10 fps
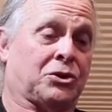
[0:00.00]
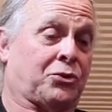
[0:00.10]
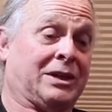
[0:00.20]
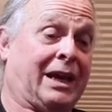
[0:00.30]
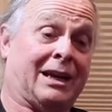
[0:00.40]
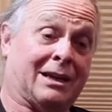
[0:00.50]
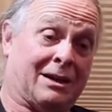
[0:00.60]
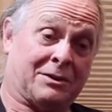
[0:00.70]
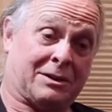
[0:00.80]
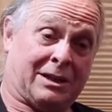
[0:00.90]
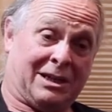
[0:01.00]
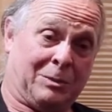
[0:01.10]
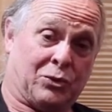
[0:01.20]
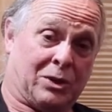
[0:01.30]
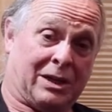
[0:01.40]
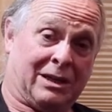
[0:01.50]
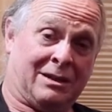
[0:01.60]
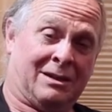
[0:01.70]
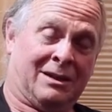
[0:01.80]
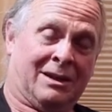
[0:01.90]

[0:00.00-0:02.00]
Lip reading: create a kidney meridian,